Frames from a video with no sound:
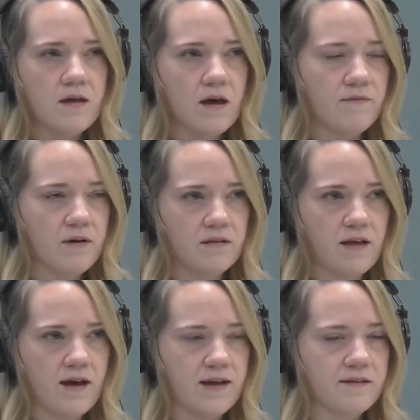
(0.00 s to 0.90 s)
of our
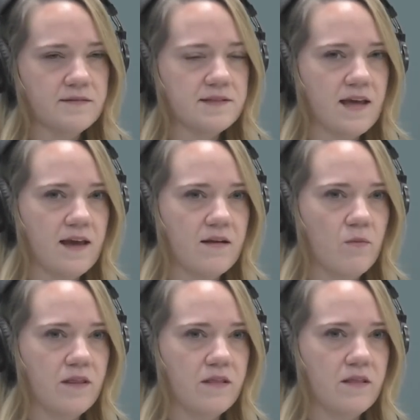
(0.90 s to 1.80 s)
lives that
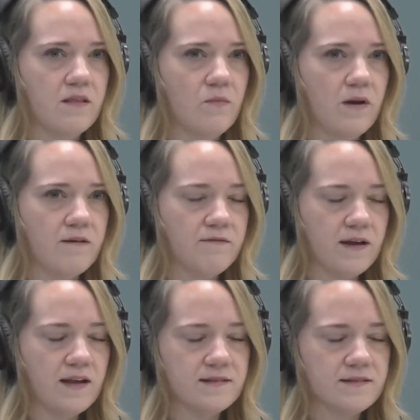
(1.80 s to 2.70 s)
when our
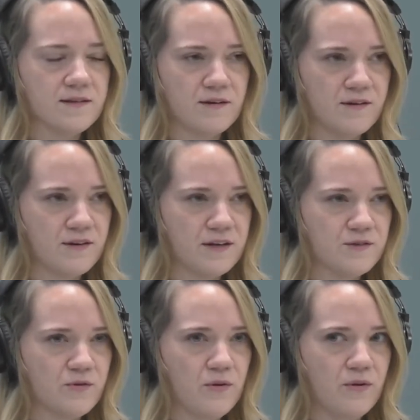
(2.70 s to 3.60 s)
finances aren't under
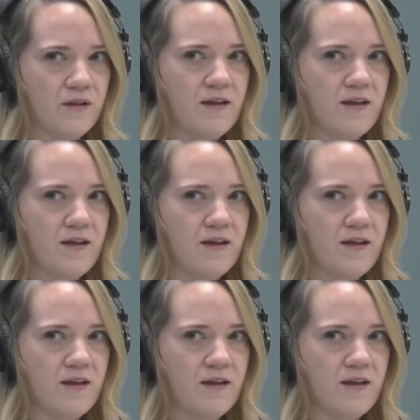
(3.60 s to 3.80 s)
control,